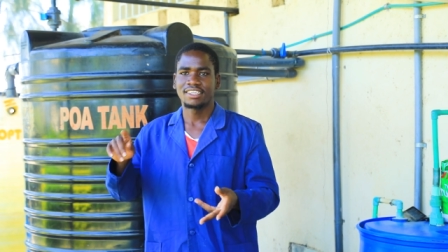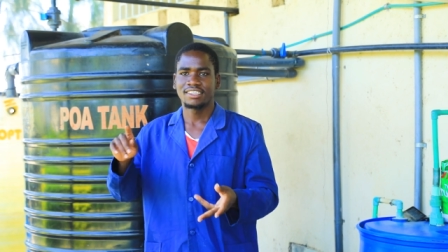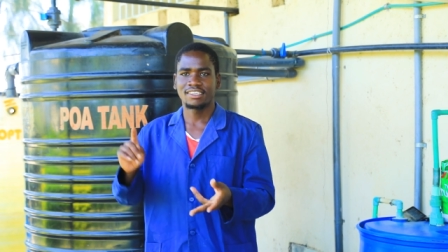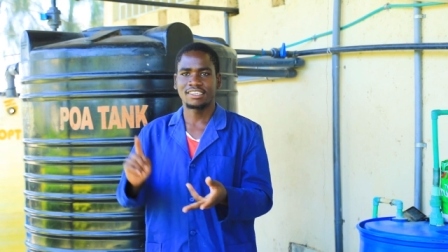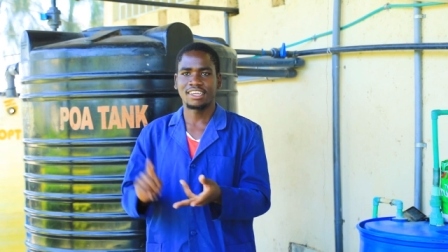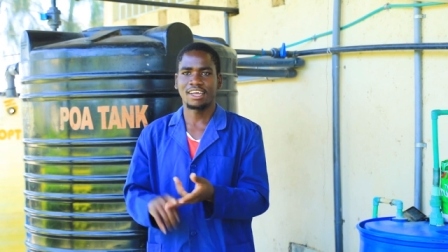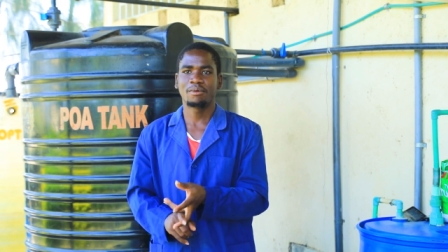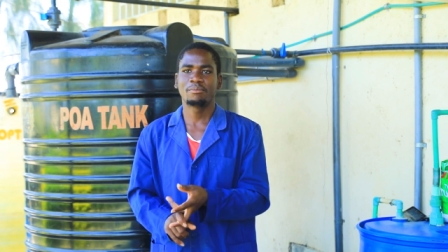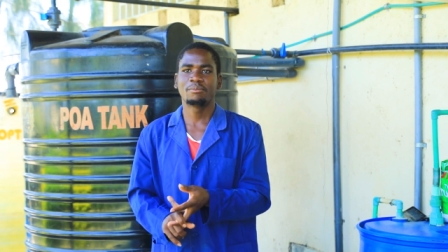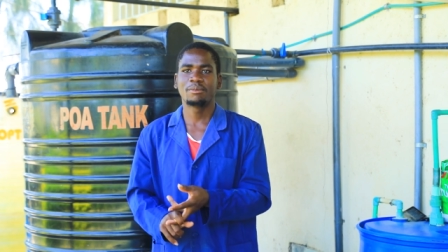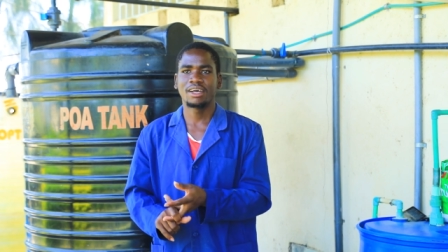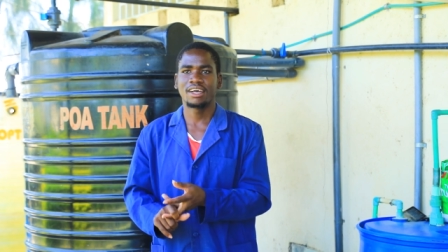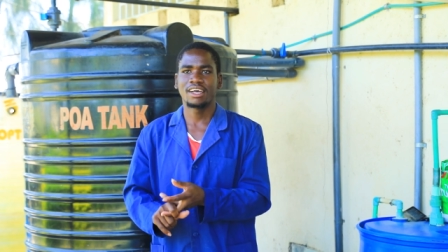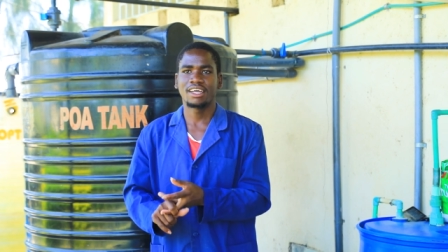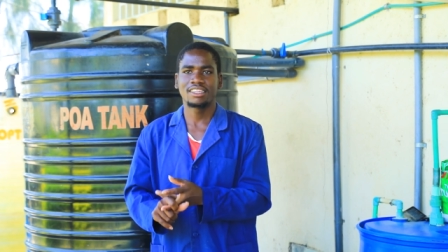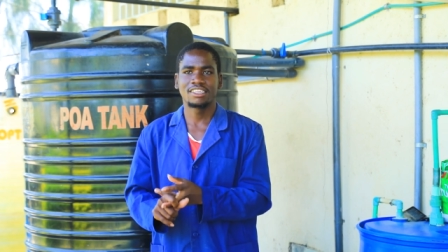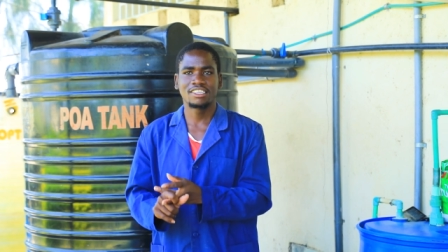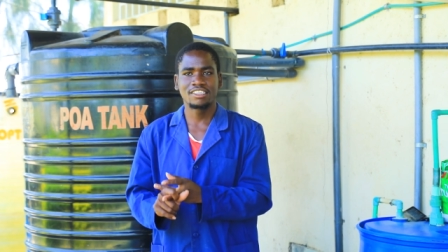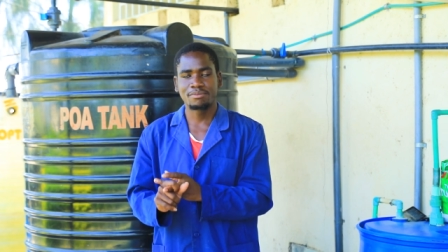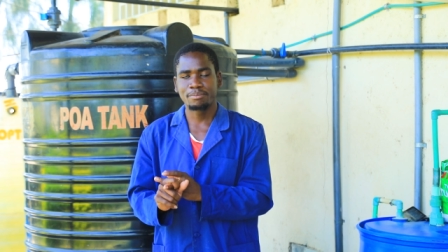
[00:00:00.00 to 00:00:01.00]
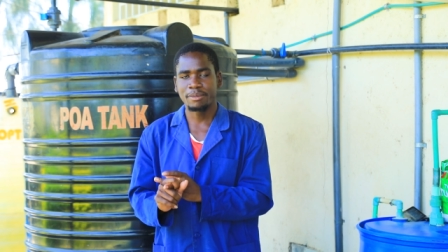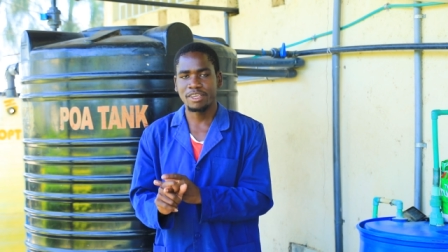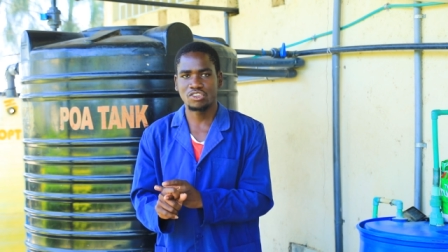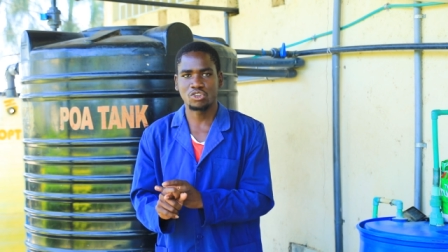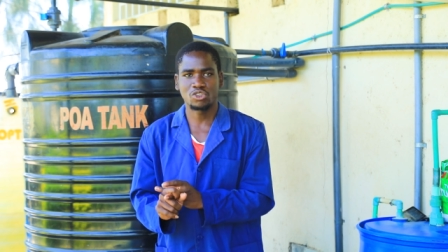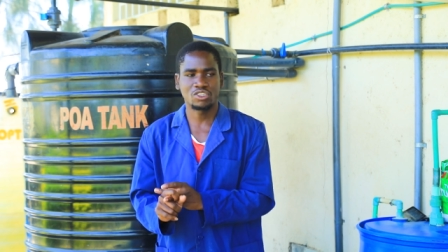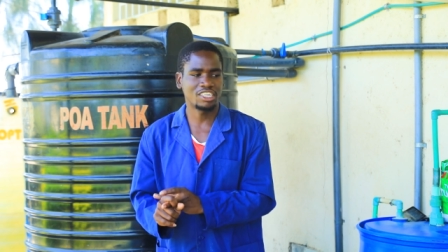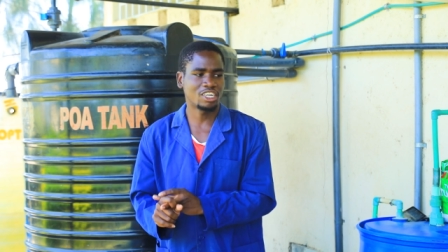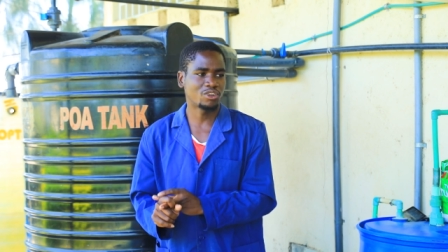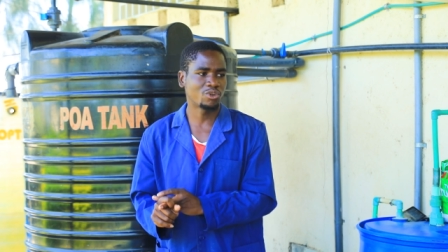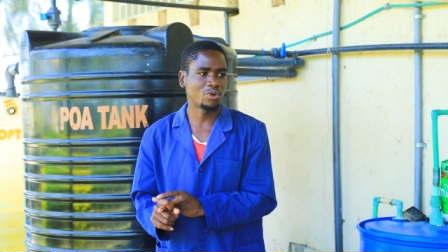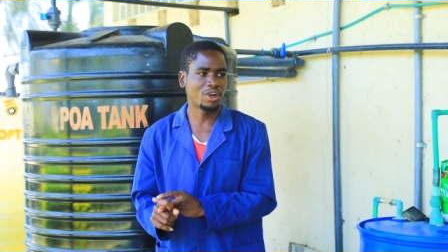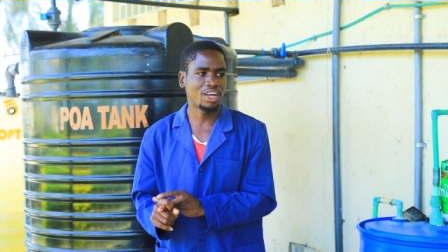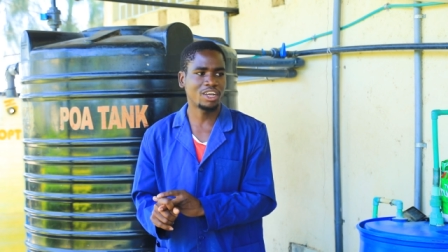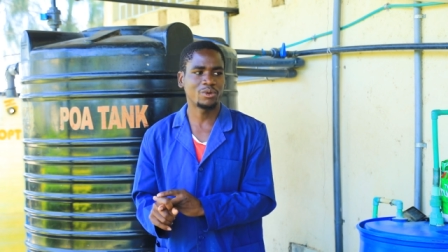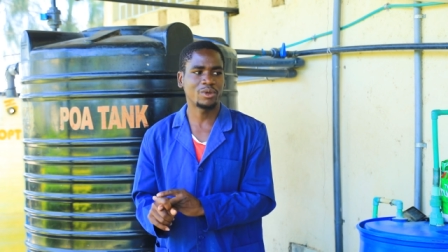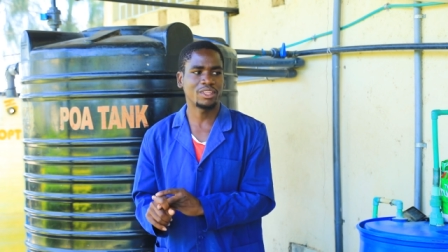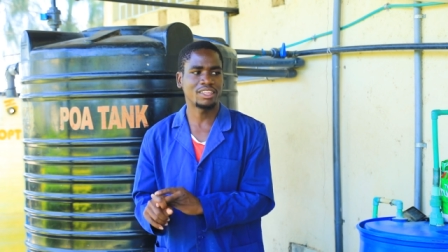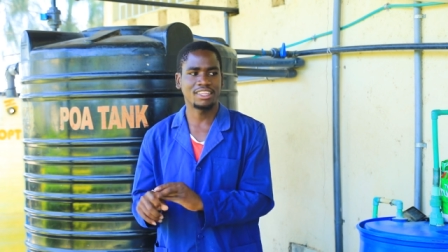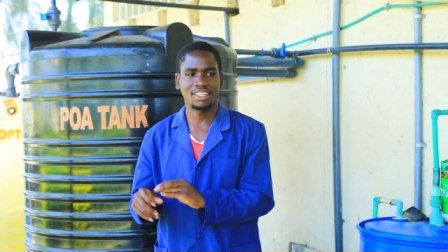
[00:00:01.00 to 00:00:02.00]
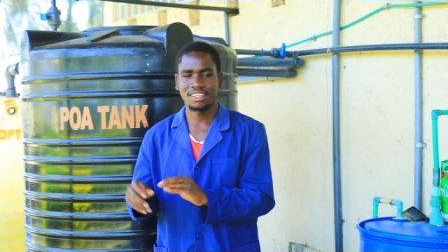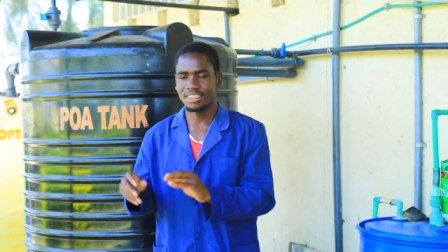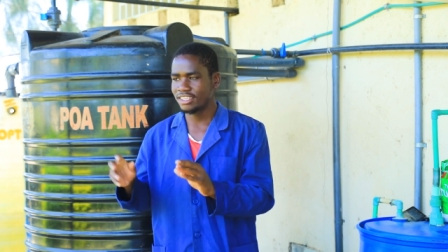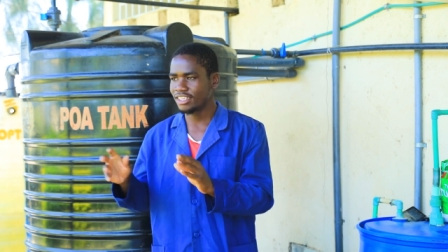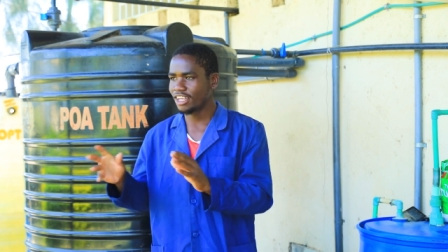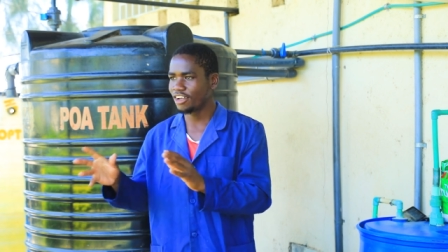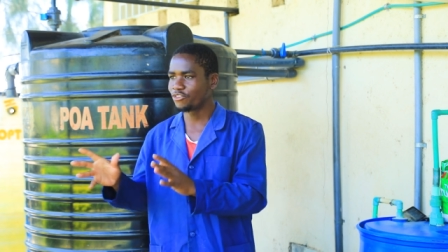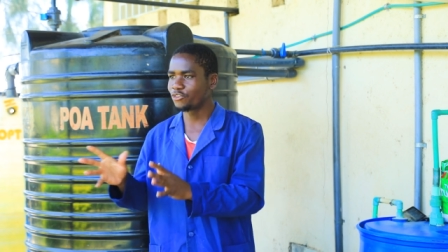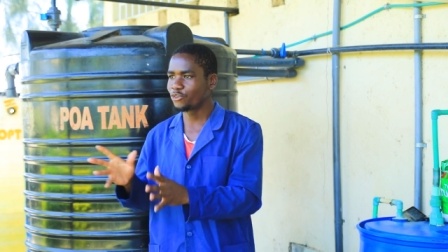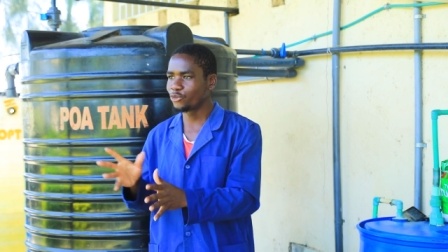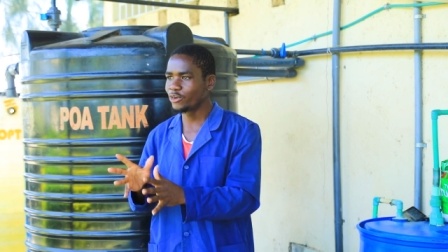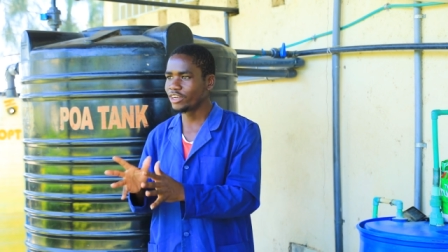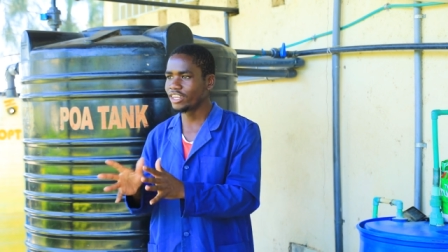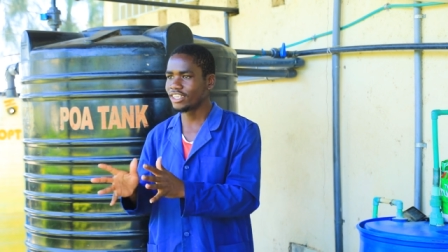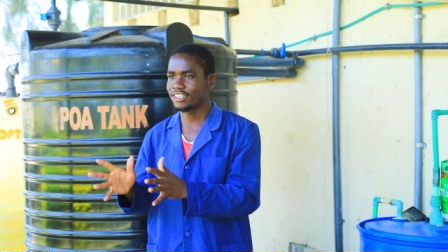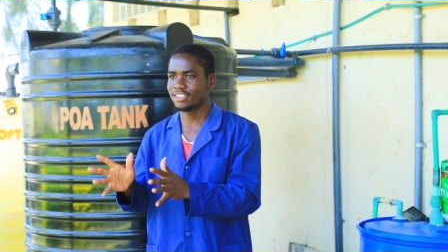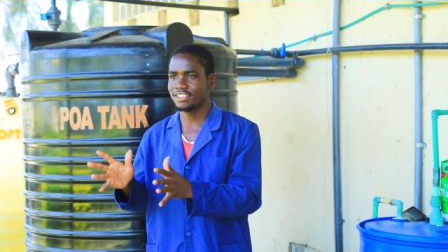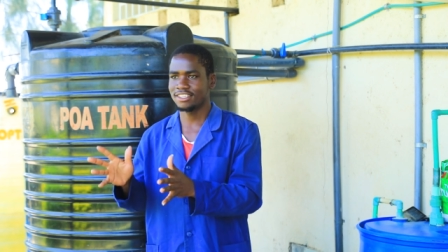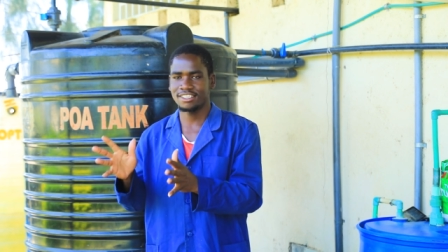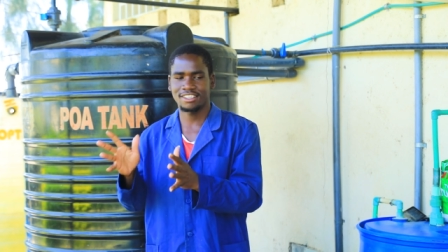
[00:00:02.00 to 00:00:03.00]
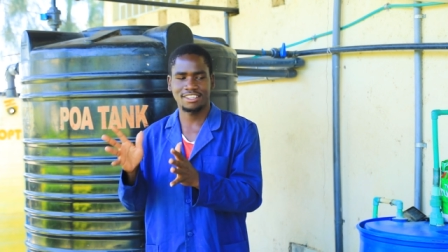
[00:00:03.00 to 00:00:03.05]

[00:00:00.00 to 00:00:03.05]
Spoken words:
these methods that we work with, these are fundi